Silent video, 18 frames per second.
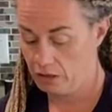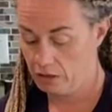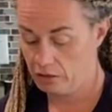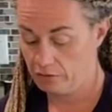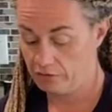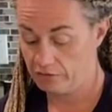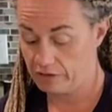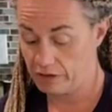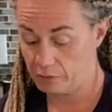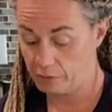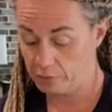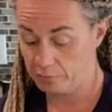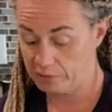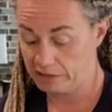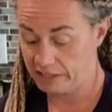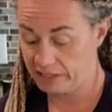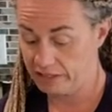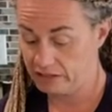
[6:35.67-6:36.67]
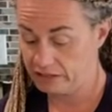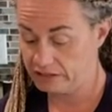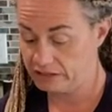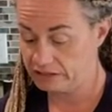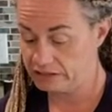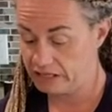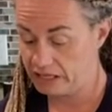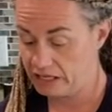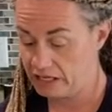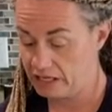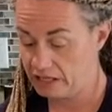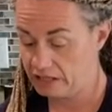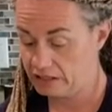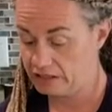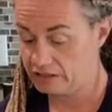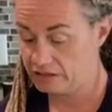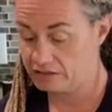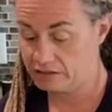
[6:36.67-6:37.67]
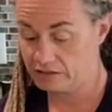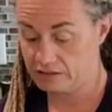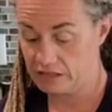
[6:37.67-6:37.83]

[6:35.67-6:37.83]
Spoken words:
flour blends and